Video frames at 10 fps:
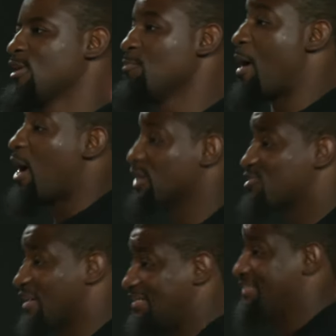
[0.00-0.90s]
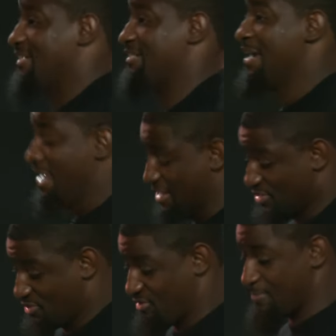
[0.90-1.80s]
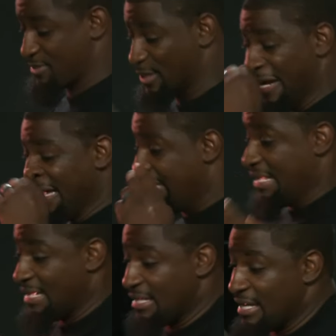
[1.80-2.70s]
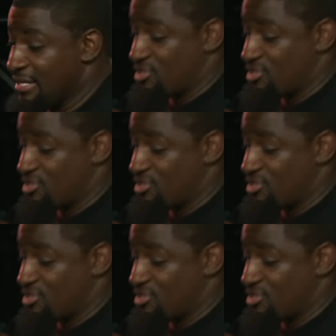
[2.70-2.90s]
Paul addresses this in the scripture. He, he, he's